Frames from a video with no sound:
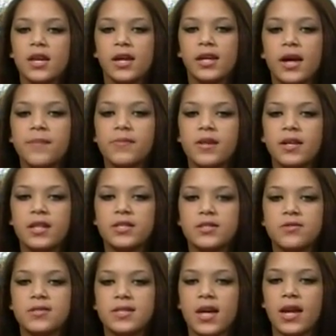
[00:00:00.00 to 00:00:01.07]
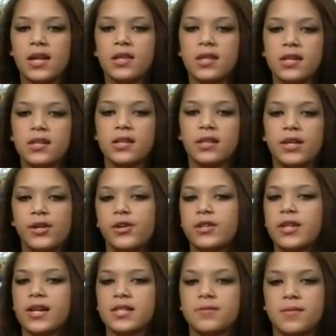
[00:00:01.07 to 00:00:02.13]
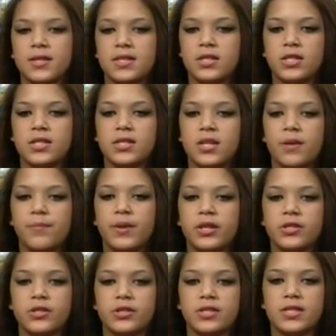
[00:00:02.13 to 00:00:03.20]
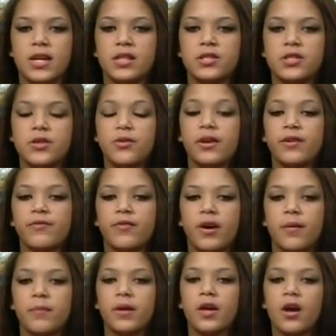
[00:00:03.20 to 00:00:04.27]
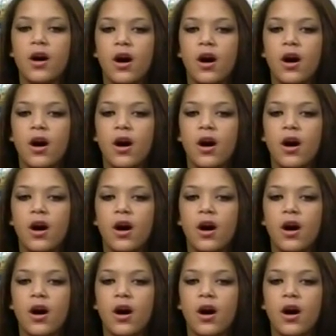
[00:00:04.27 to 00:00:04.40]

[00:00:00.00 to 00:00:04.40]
an app that lets you send and then delete your text messages and pictures sent to and from